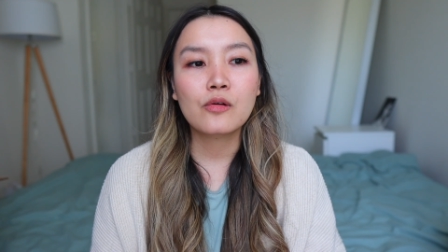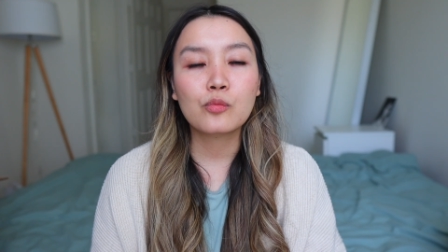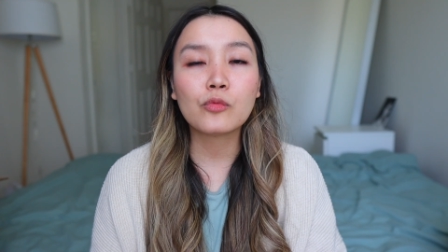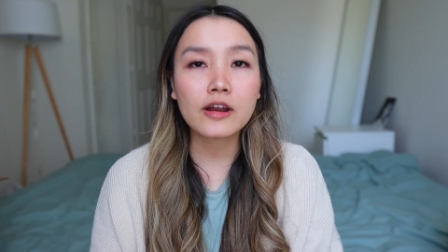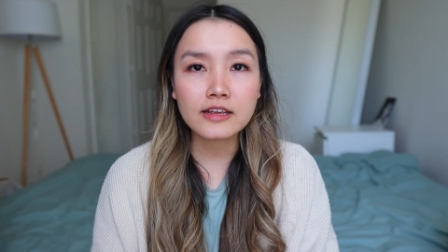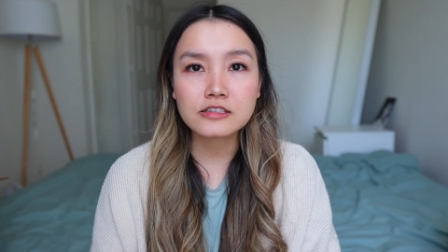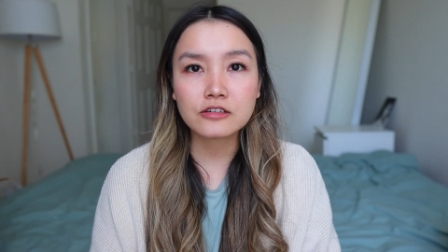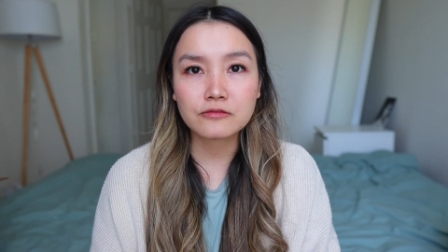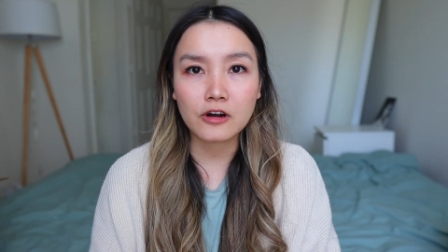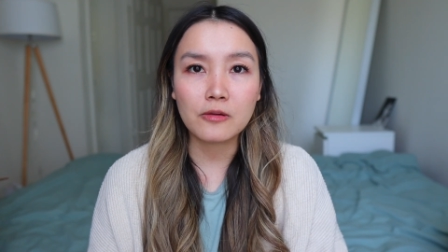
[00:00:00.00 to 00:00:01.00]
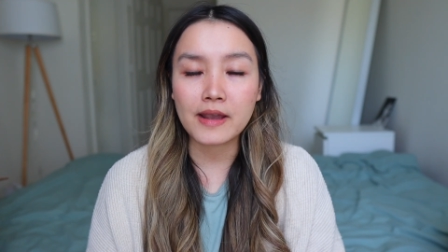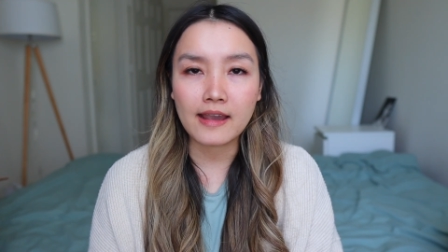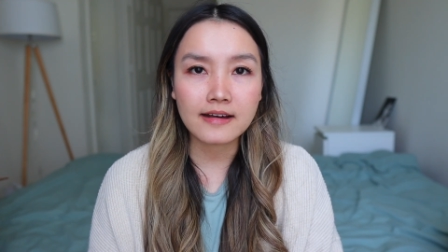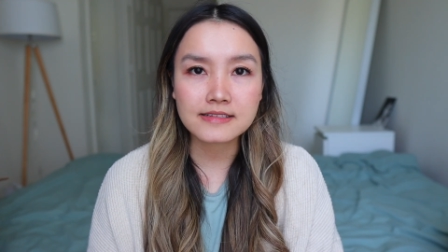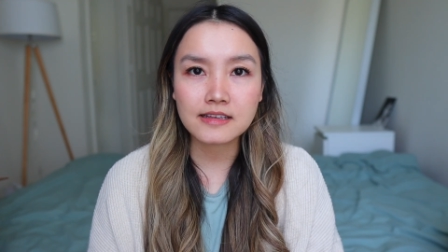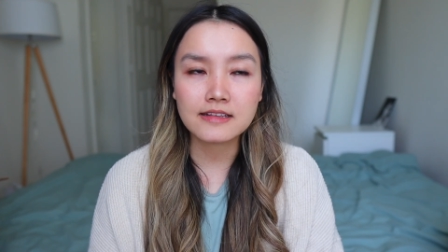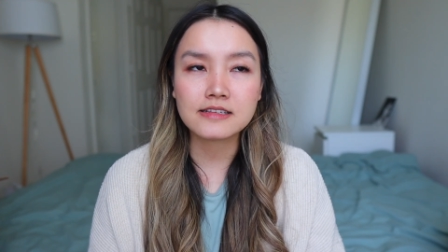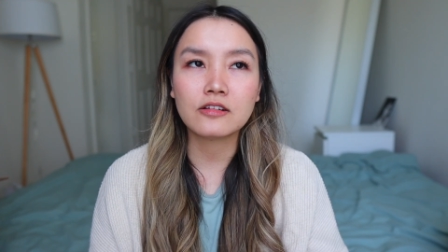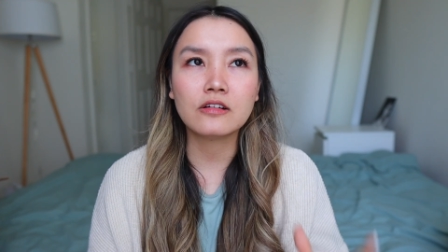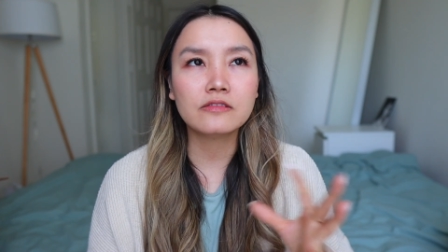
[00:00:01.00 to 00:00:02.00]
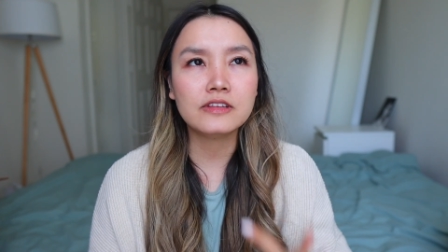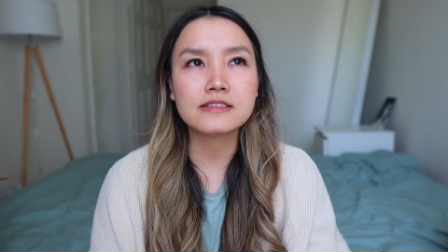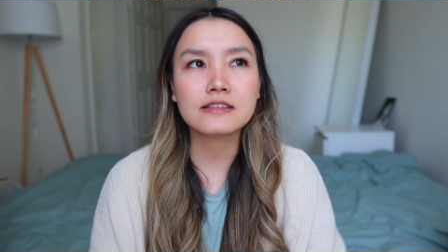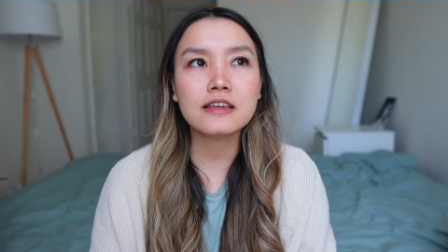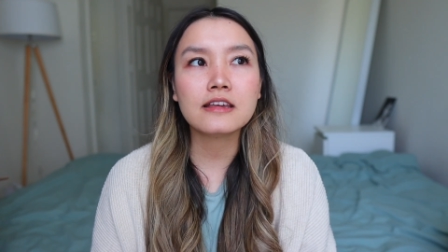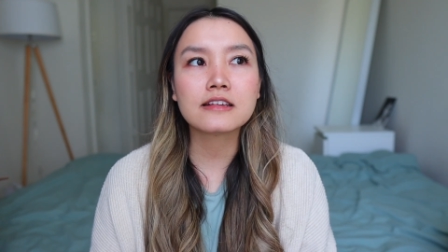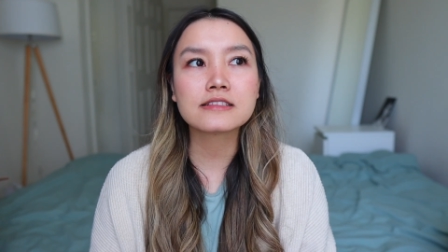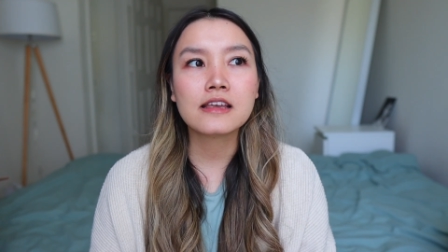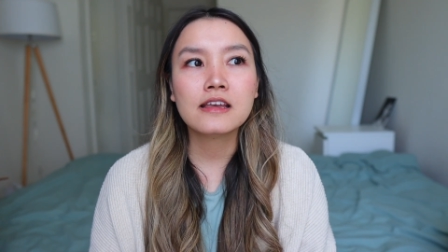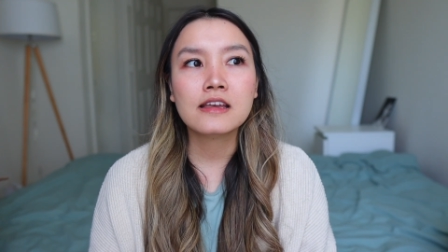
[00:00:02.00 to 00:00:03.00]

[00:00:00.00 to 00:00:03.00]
wanting to grow my assets and all of these things,